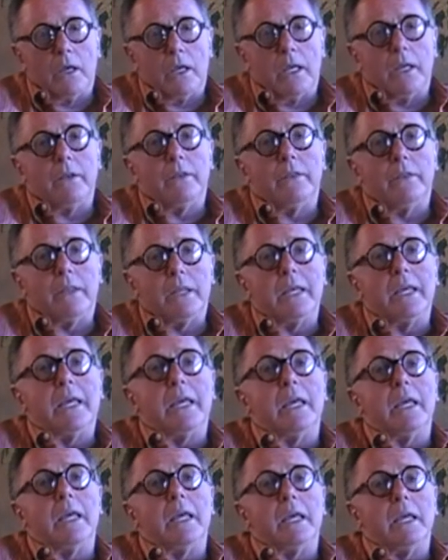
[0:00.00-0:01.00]
in
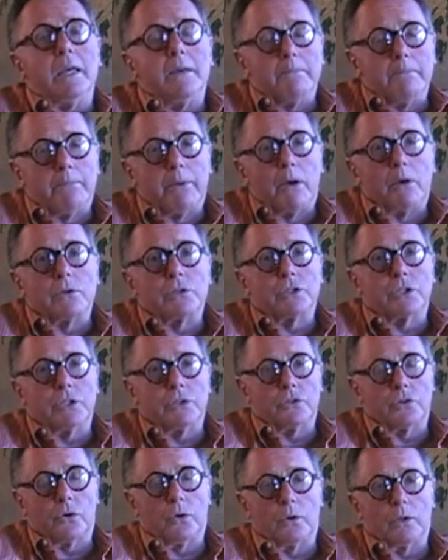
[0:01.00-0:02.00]
the impulse
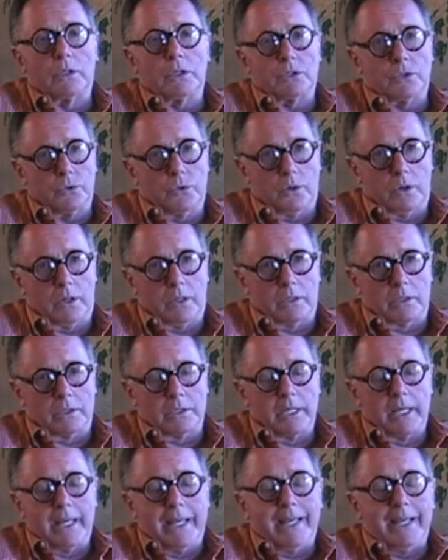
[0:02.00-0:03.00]
control disorders,